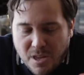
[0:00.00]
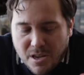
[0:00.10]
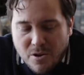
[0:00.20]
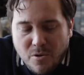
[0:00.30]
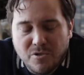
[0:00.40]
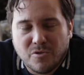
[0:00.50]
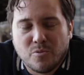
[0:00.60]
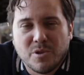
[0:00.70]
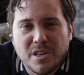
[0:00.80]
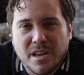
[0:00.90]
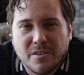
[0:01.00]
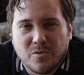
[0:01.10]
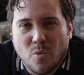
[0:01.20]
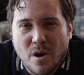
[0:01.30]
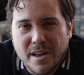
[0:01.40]
You know, just really
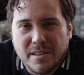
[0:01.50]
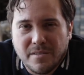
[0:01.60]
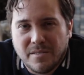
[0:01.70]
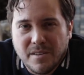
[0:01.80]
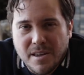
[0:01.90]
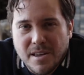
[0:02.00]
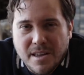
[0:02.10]
nice wines,